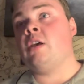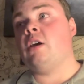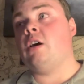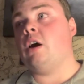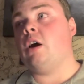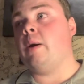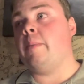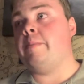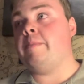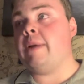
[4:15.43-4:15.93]

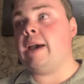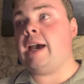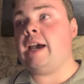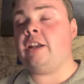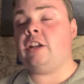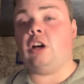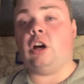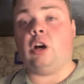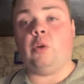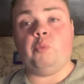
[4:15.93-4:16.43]
on
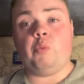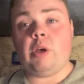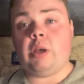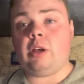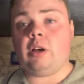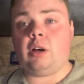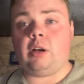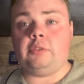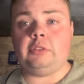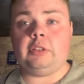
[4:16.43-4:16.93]
men, on women.
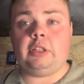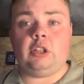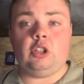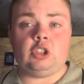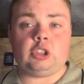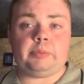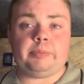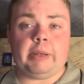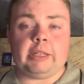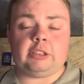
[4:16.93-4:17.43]
It
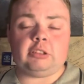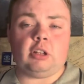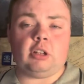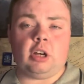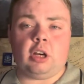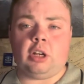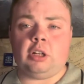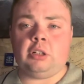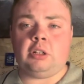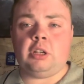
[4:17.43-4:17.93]
looks better
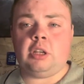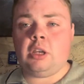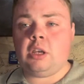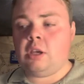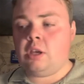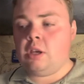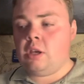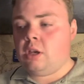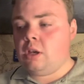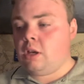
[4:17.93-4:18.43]
on,
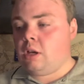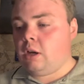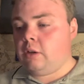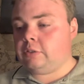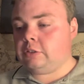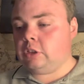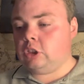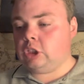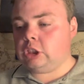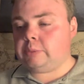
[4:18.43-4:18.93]

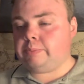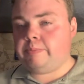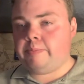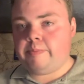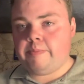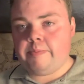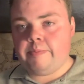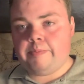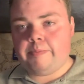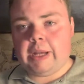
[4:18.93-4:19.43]
obviously looks
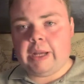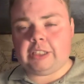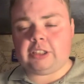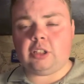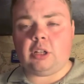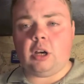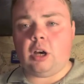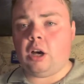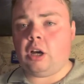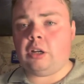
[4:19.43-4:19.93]
better
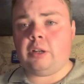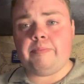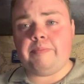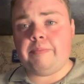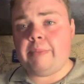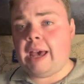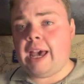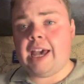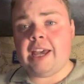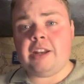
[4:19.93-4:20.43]
on
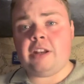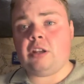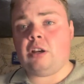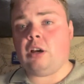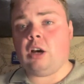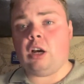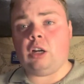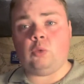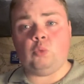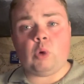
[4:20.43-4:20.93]
men,
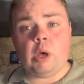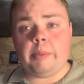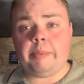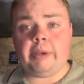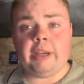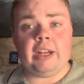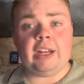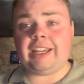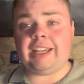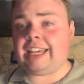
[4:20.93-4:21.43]
on
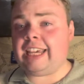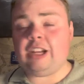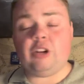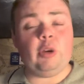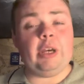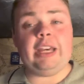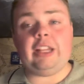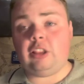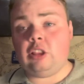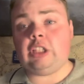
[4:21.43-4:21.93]
women. Again, you know,
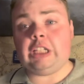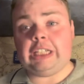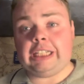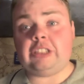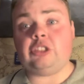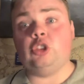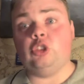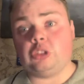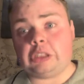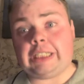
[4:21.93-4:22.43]
it, it
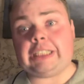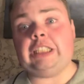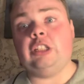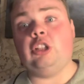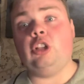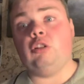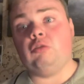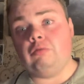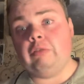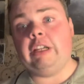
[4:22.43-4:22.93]
does actually
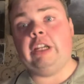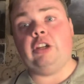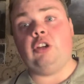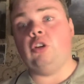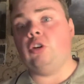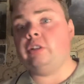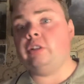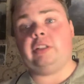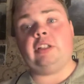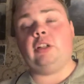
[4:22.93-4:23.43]
look really
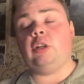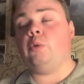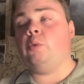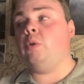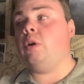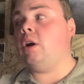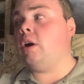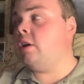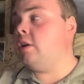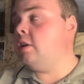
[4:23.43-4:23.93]
good. And you know
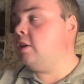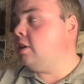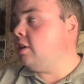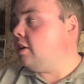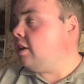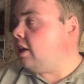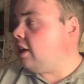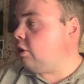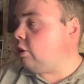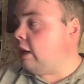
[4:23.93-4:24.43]
what?
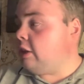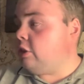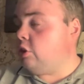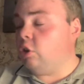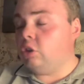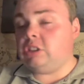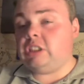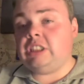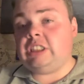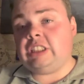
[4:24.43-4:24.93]
I'm quite
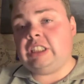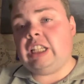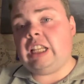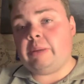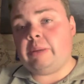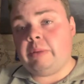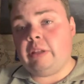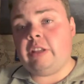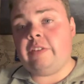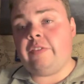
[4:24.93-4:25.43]
gutted to see
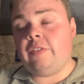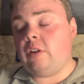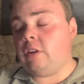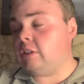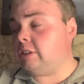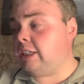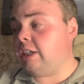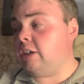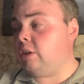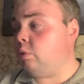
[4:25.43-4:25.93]
that being the fur. I was
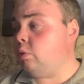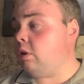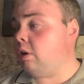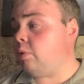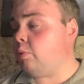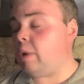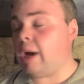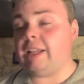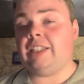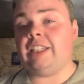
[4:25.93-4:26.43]
like, you know what?
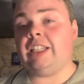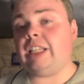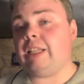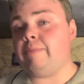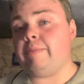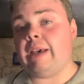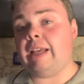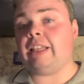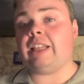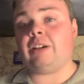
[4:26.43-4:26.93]
Why didn't they
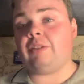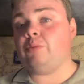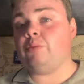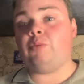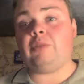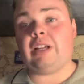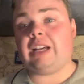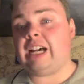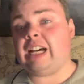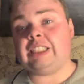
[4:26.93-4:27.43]
make that?
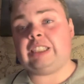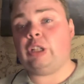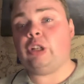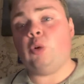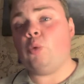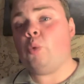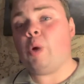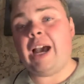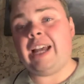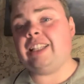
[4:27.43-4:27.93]
I was like, you know,
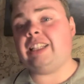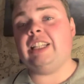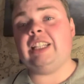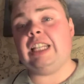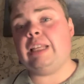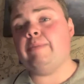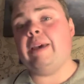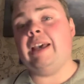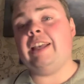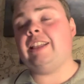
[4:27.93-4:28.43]
why didn't
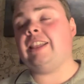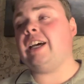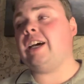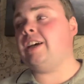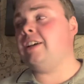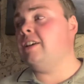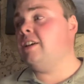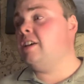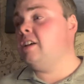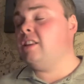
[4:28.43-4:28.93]
they make that
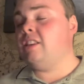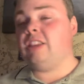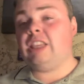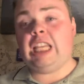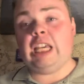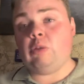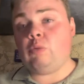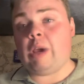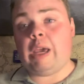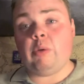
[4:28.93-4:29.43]

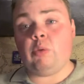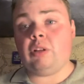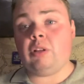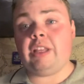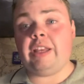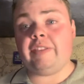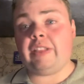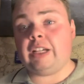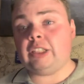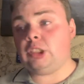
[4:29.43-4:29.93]
the away one?
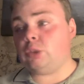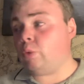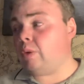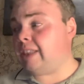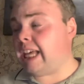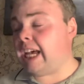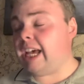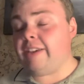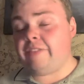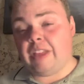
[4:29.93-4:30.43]
If that was,
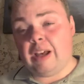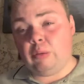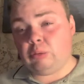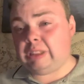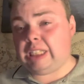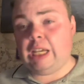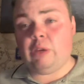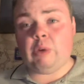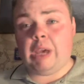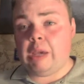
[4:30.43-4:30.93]
if that was
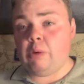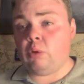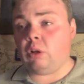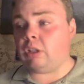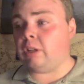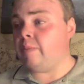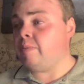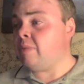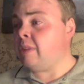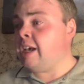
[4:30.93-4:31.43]
the away
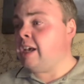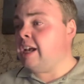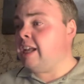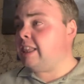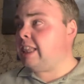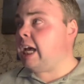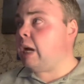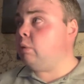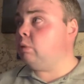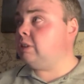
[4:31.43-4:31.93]
one,
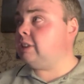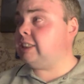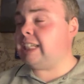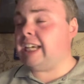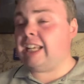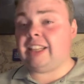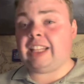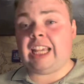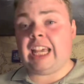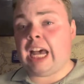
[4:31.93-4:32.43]
that would
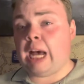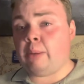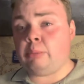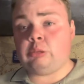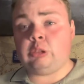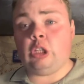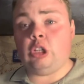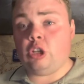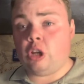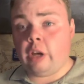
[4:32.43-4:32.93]
sell like
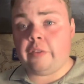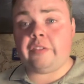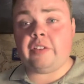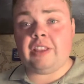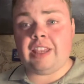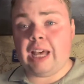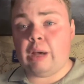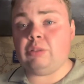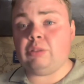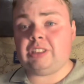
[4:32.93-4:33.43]
absolutely nothing.
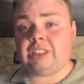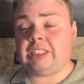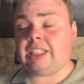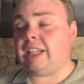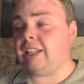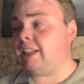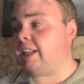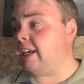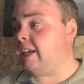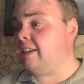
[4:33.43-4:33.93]
That would
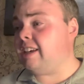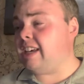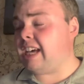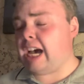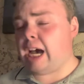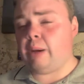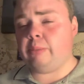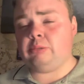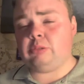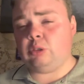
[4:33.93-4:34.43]
sell like
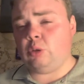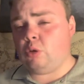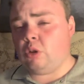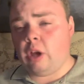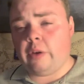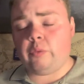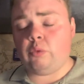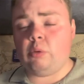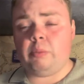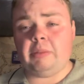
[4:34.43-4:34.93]
absolutely
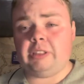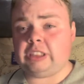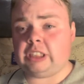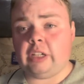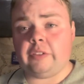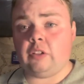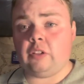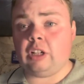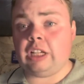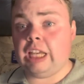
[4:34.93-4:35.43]
nothing. What means
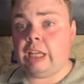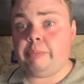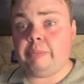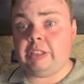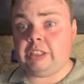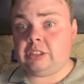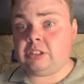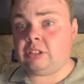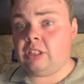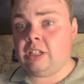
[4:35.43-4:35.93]
yourself long, it'd
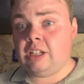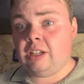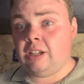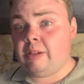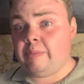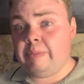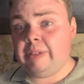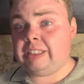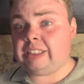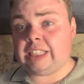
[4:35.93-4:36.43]
be
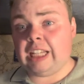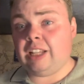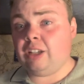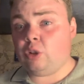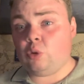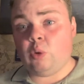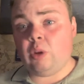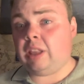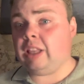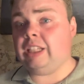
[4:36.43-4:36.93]
be selling
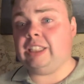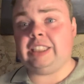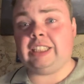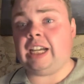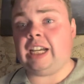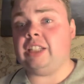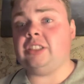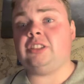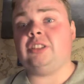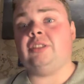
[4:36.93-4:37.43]
quickly as you
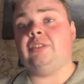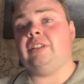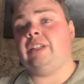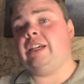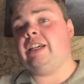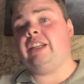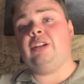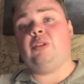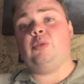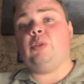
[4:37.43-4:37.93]
can. So yeah,
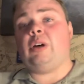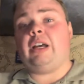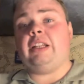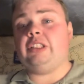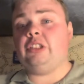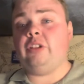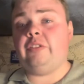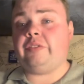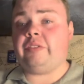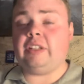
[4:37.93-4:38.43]
you know what? I
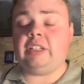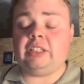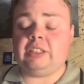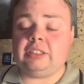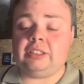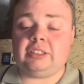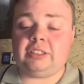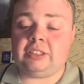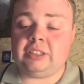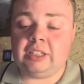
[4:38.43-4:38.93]
do think
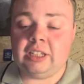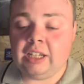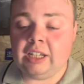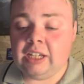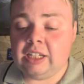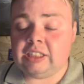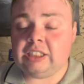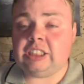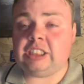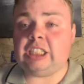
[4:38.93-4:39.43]
it's
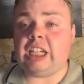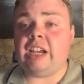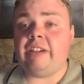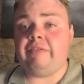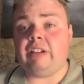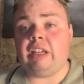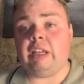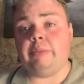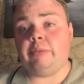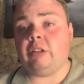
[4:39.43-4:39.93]
it's a shame,
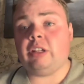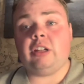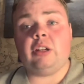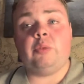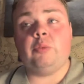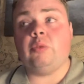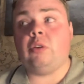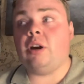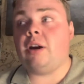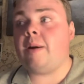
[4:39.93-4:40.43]
really, but you know
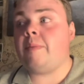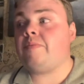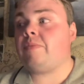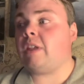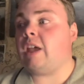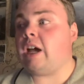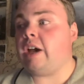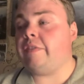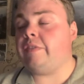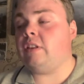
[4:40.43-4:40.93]
what?
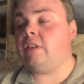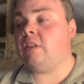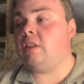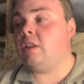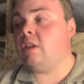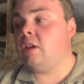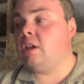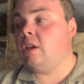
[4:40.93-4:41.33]
I think